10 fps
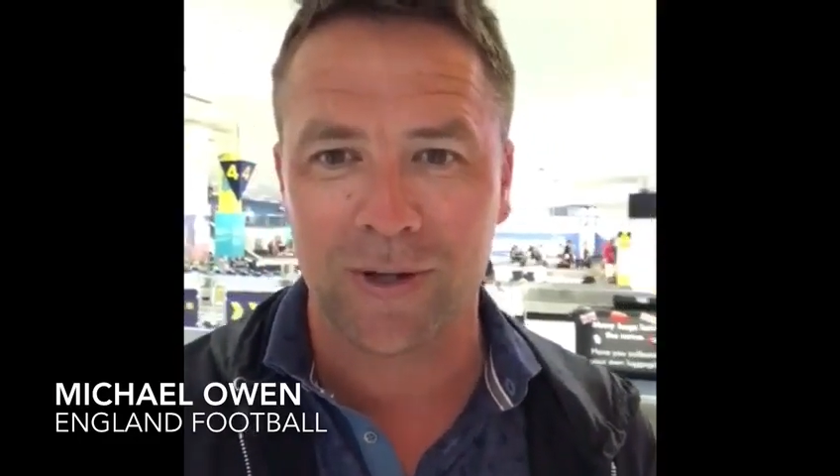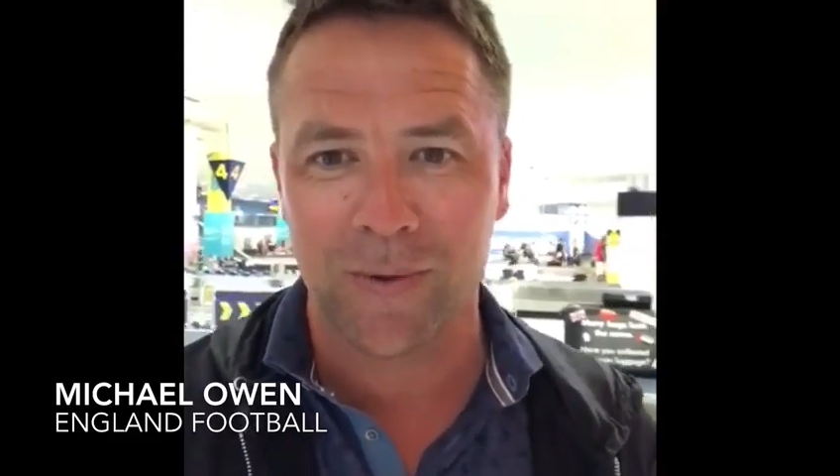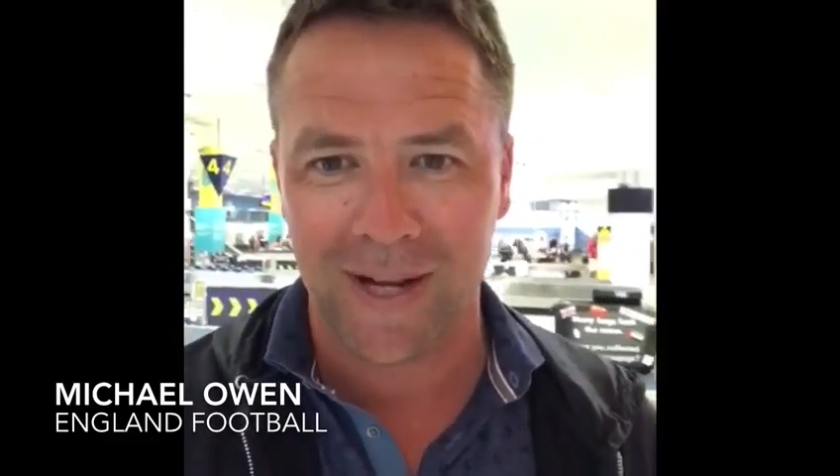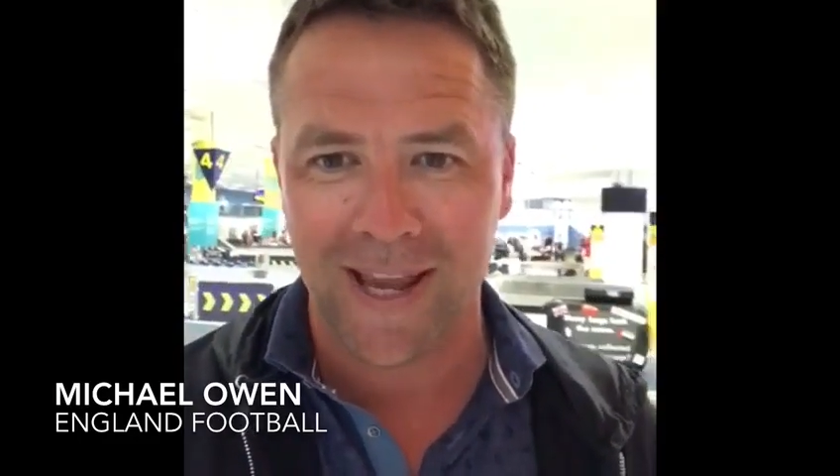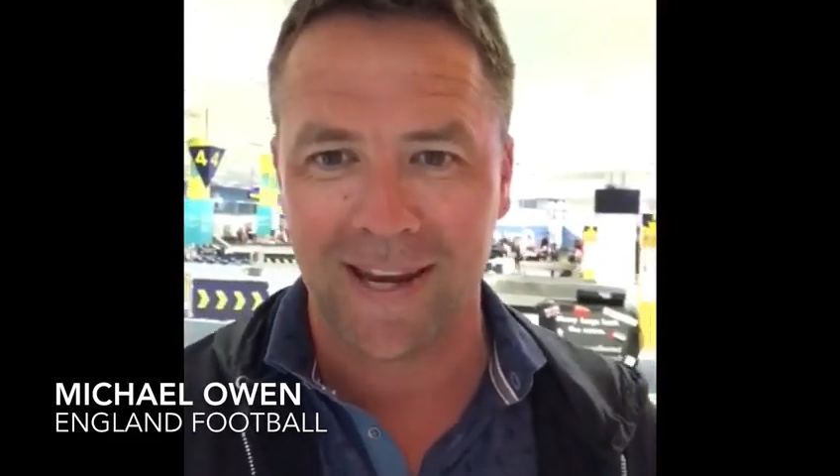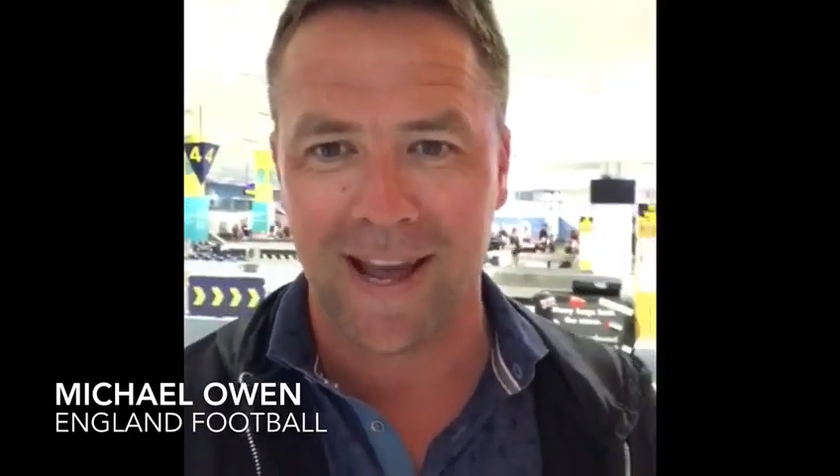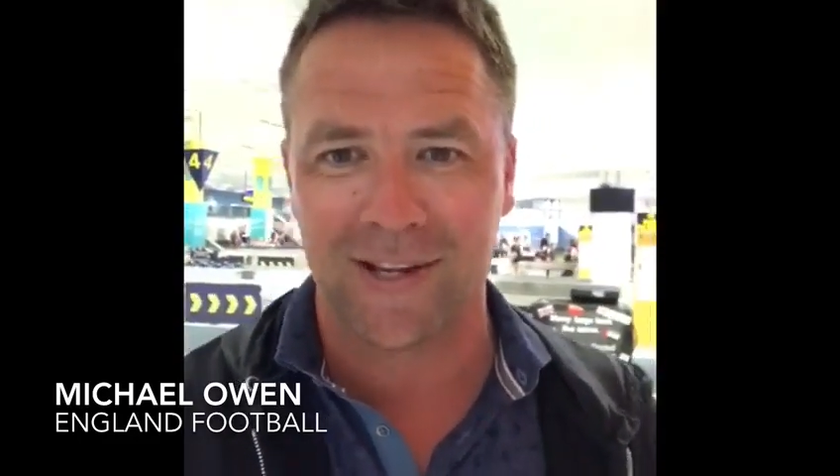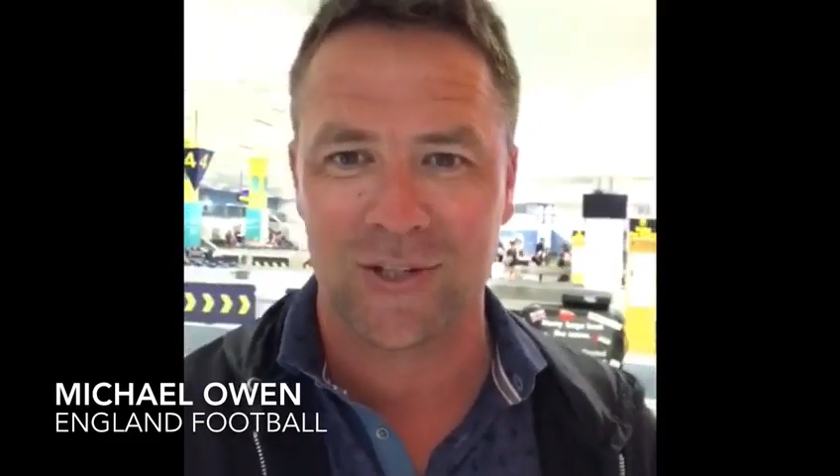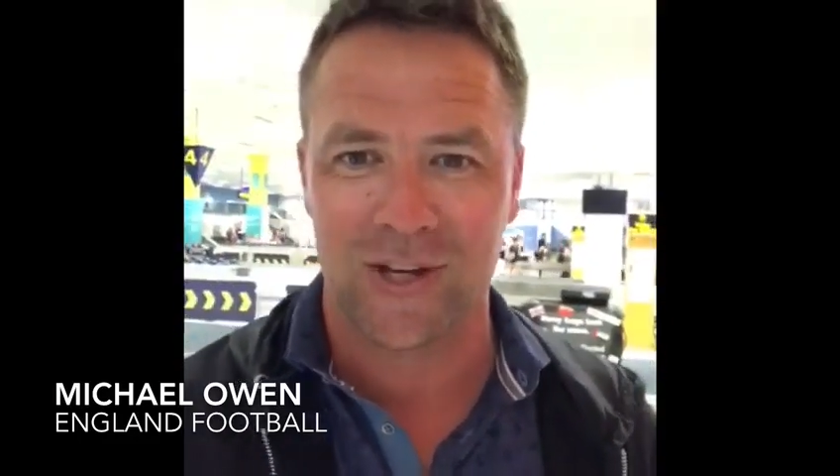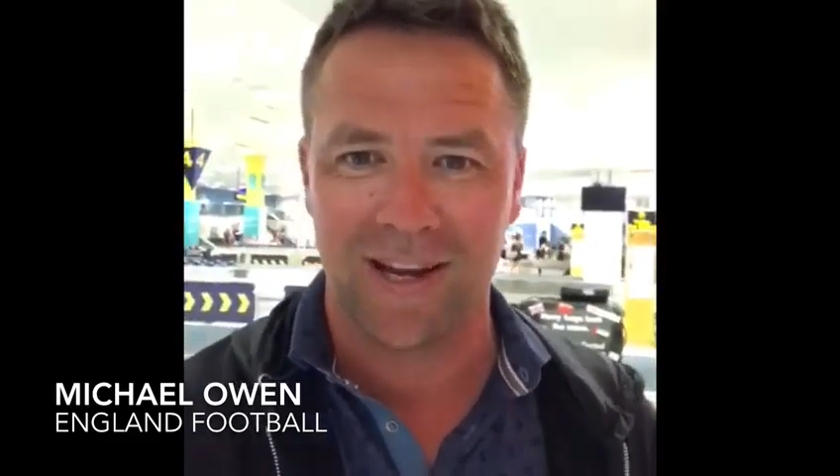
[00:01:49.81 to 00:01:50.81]
Do it again
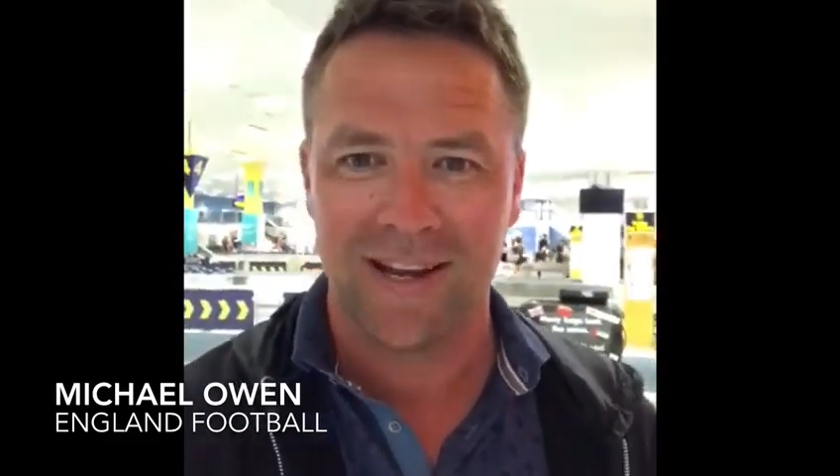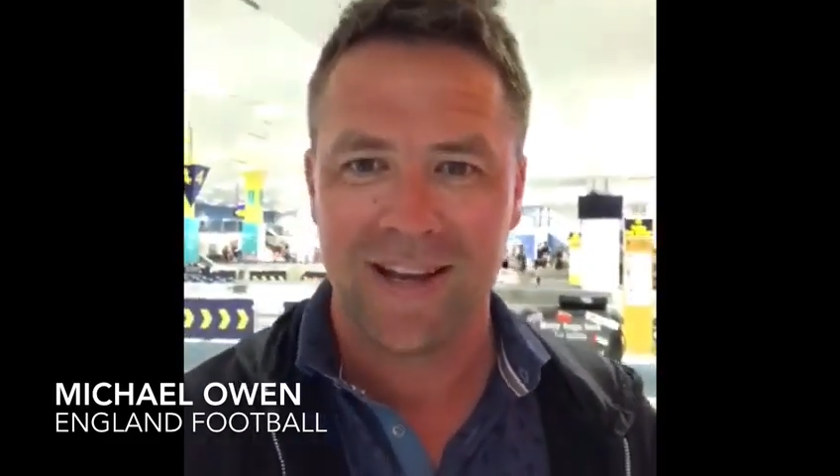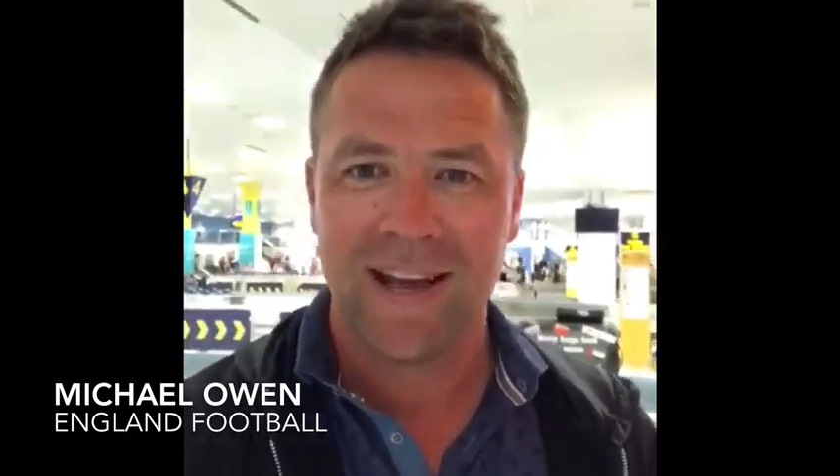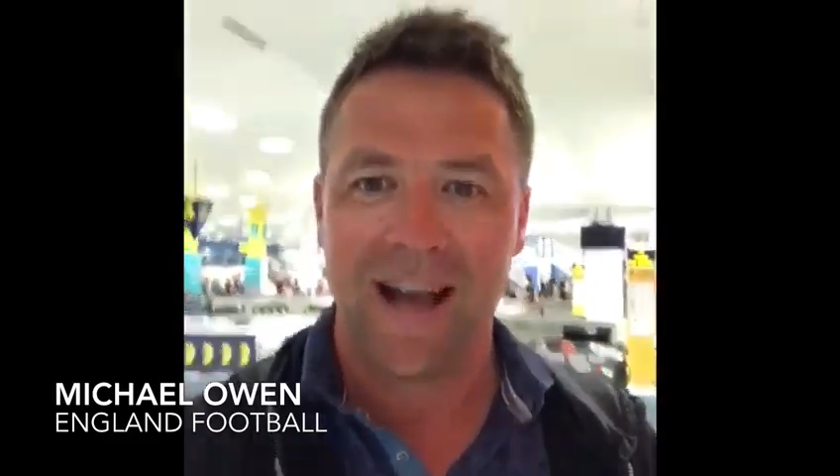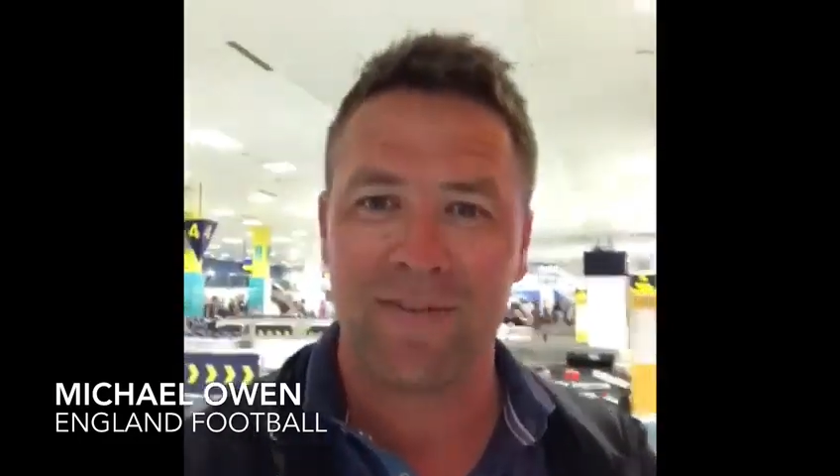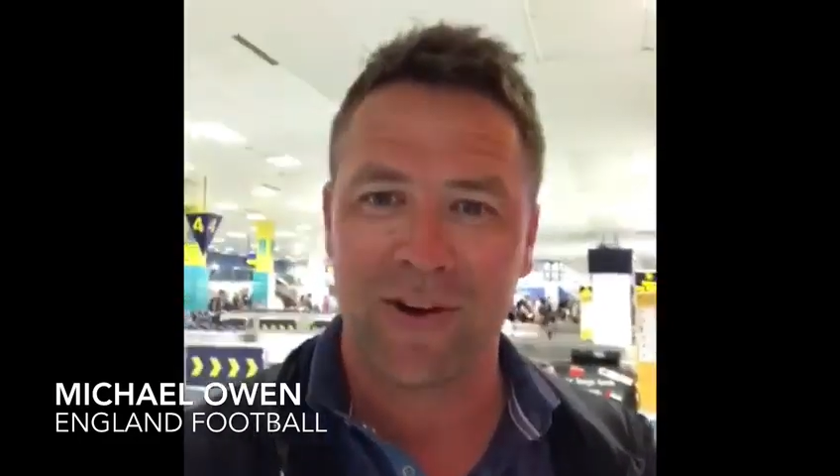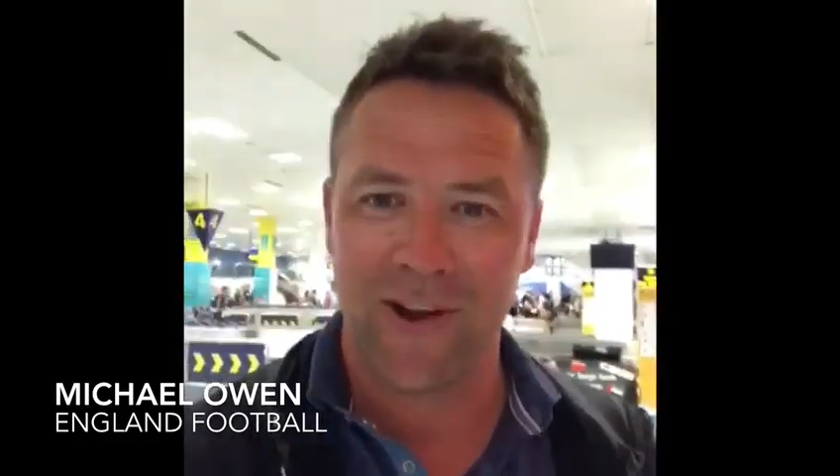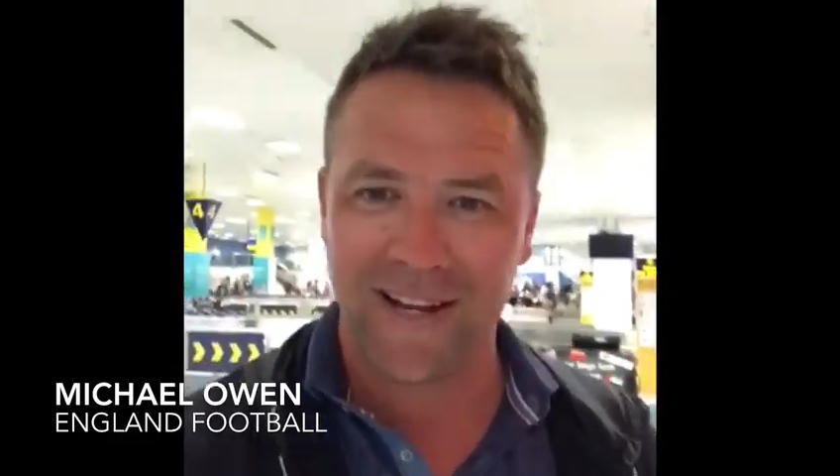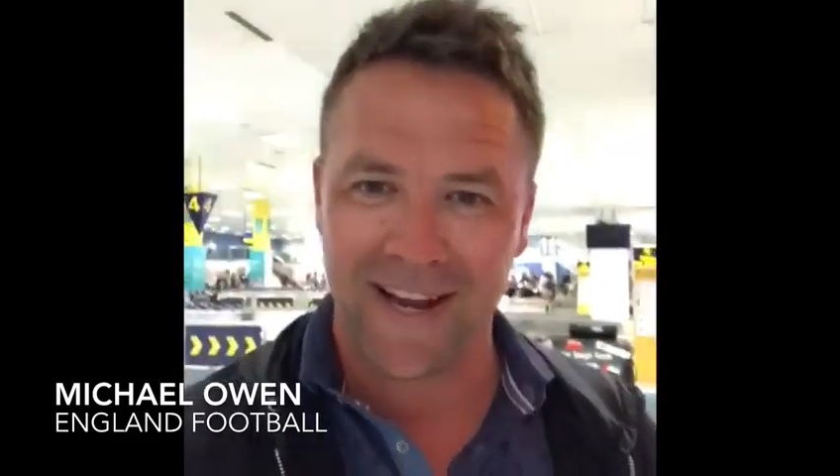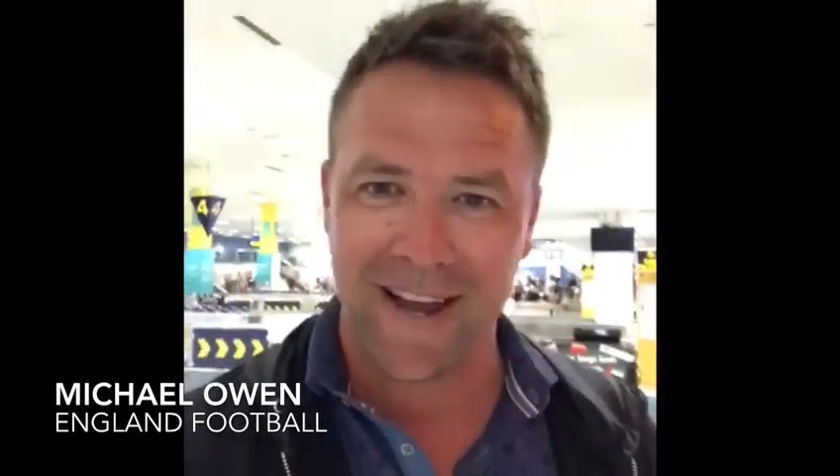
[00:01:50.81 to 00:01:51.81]
next year. Have a
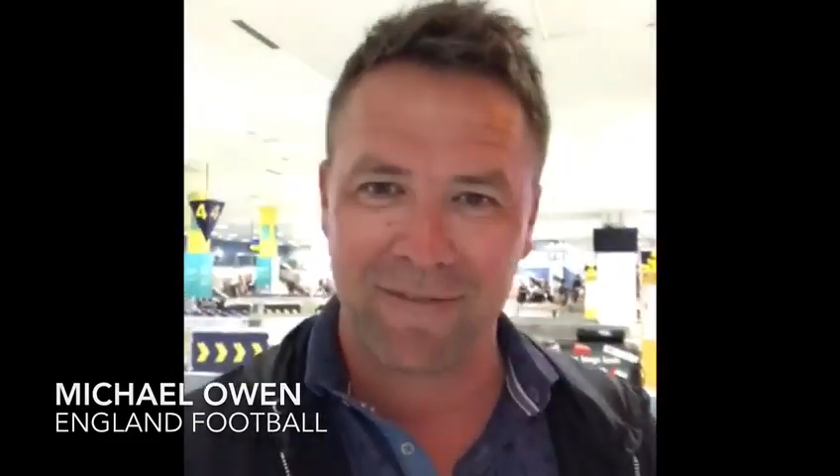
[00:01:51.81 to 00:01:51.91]
great day,